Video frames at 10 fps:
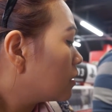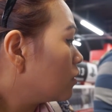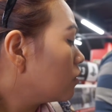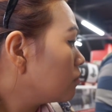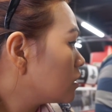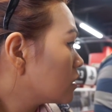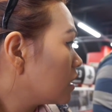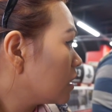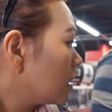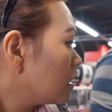No, I'm just
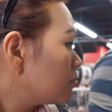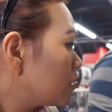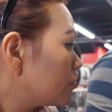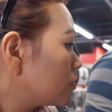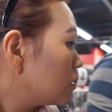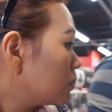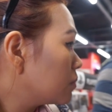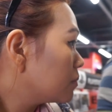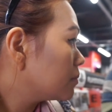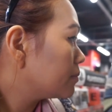gonna get him the food now.
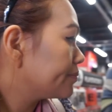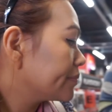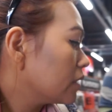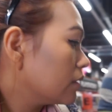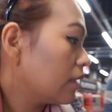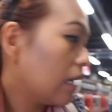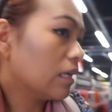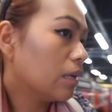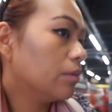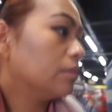Darling,
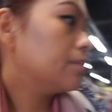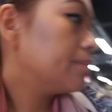come on!